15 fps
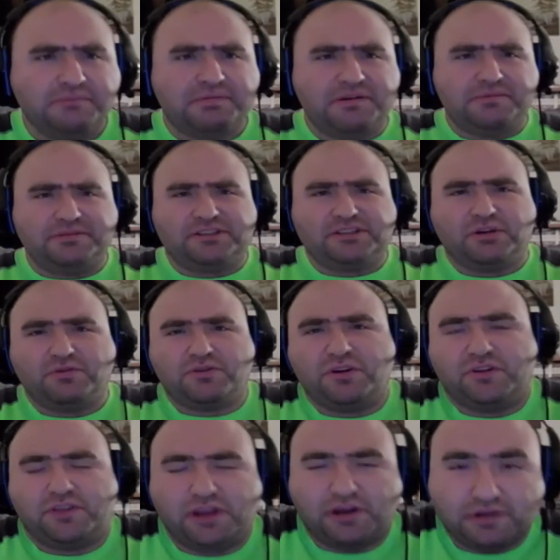But it was so
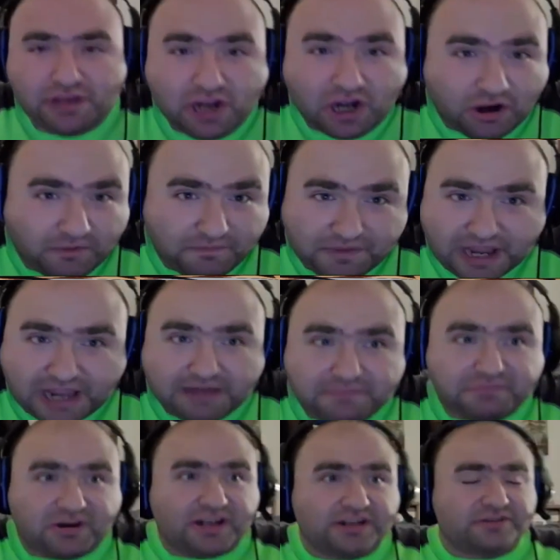good, though. Yo, that
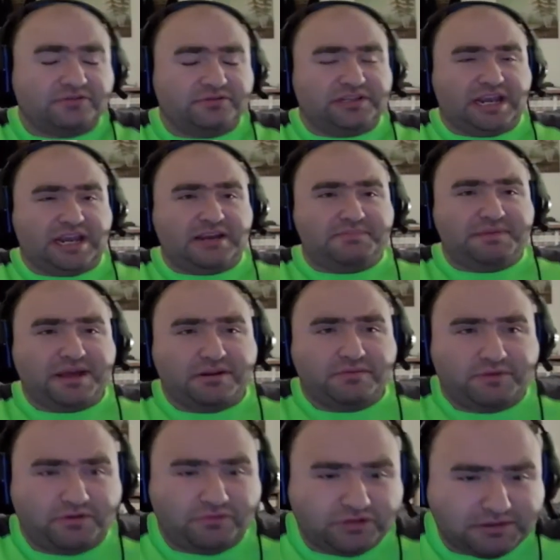Bacho tank battle
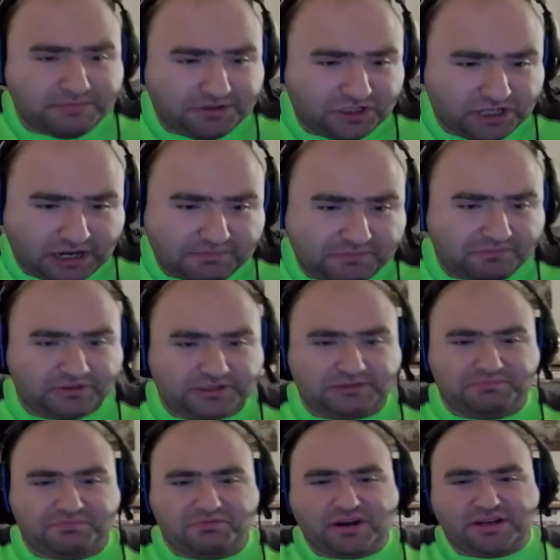with Usopp and Chopper was
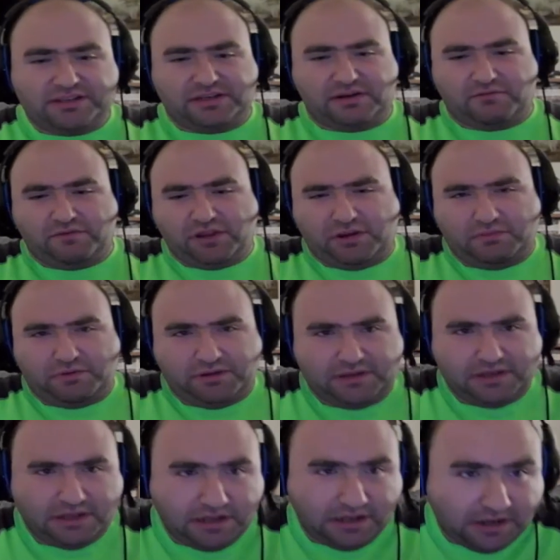surprisingly really well
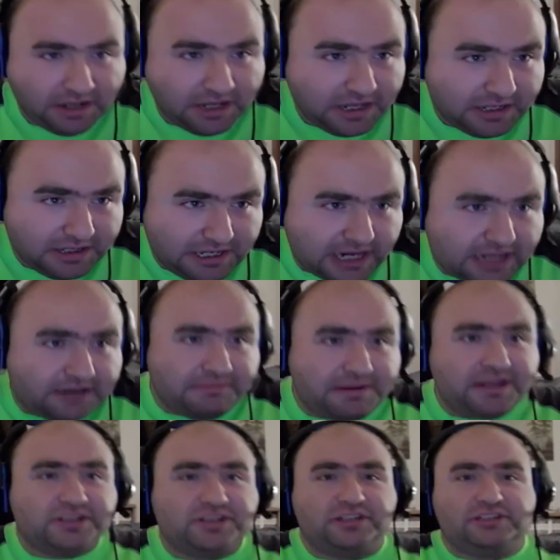done. The
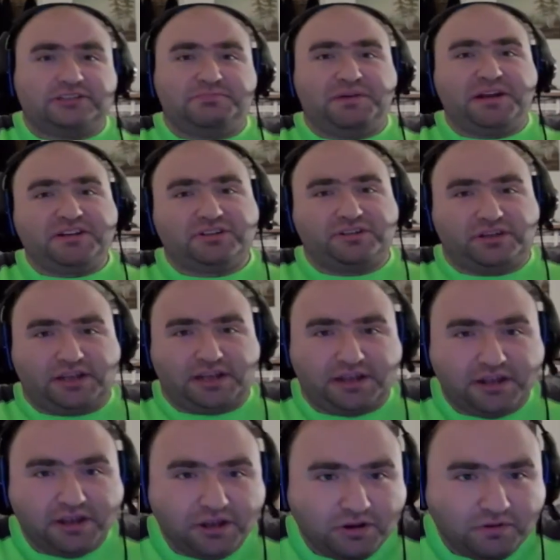animation
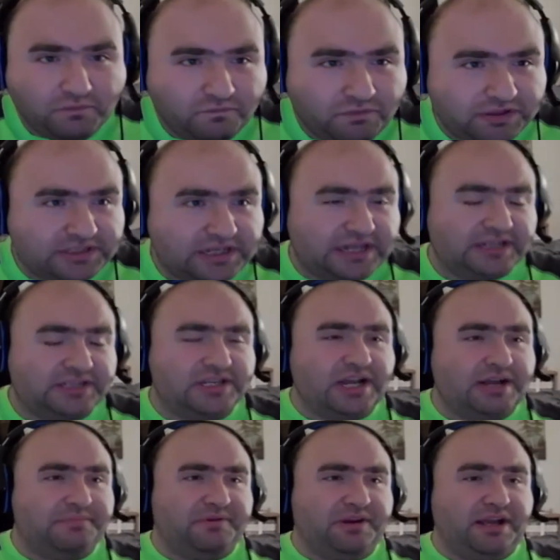especially... was like
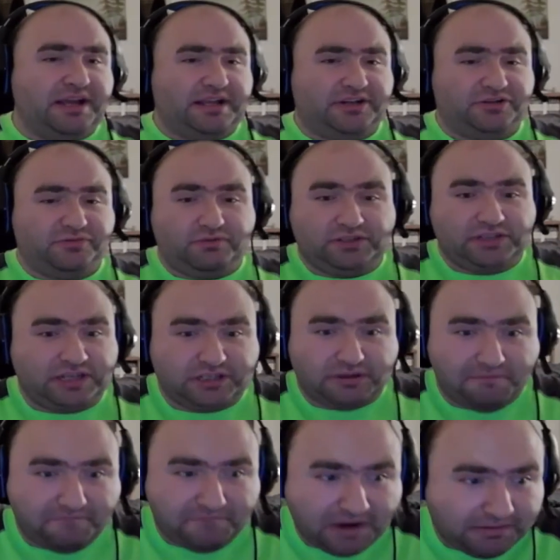top notch, was like
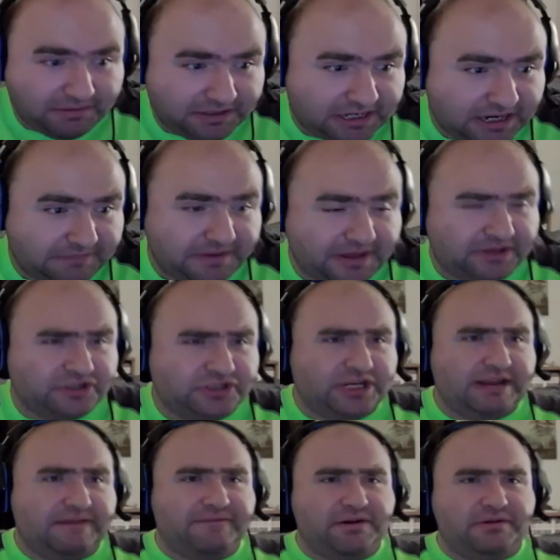some very top notch
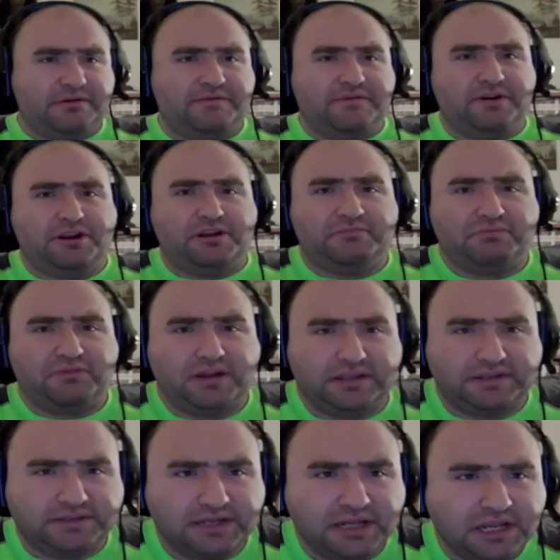shit. Very, very
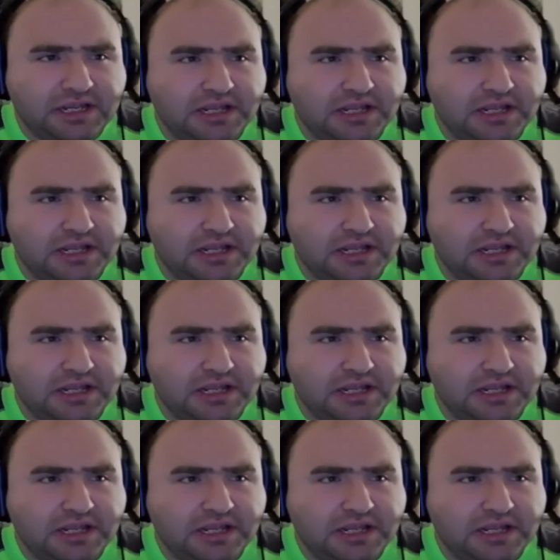impressed.